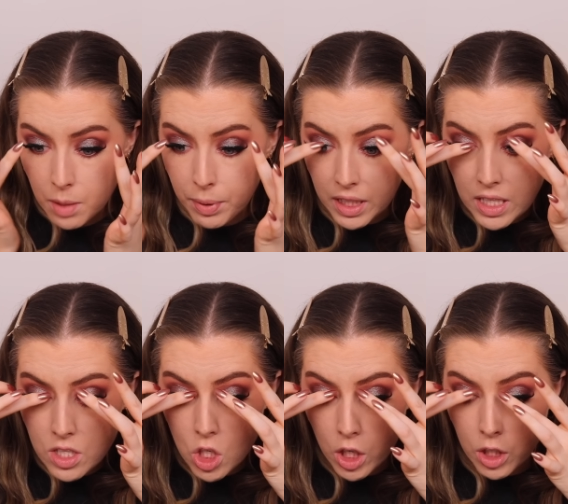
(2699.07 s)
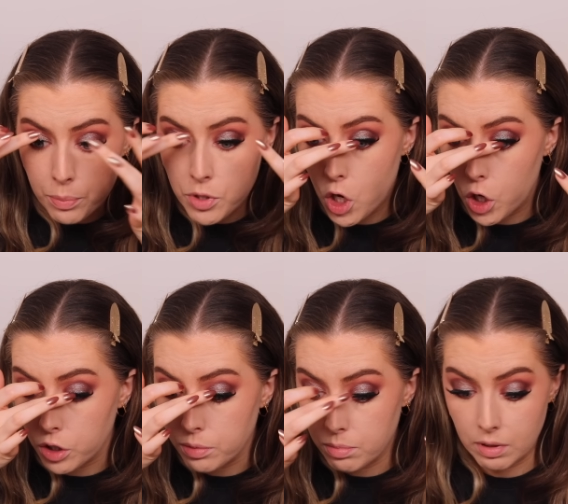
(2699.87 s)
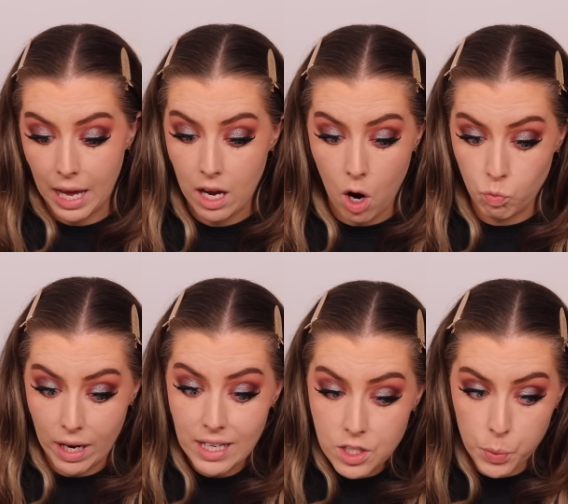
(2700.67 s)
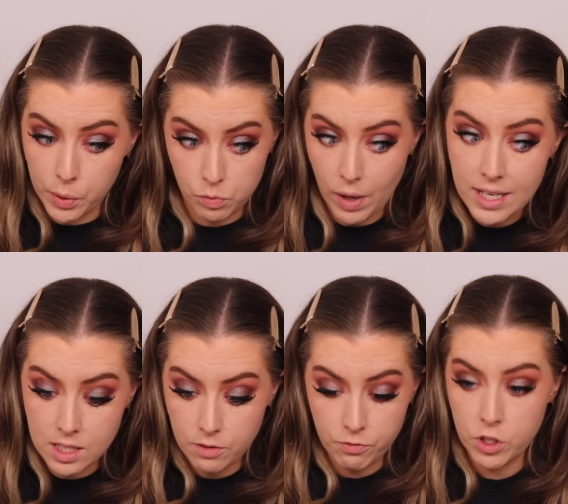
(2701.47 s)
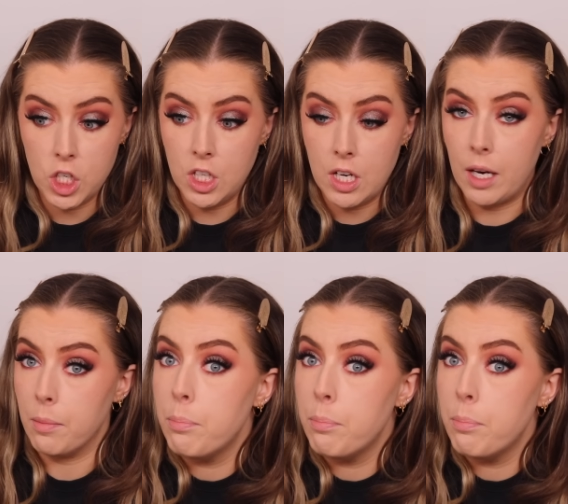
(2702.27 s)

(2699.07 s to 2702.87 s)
the police turn up to the home, they are ready to arrest Virginia,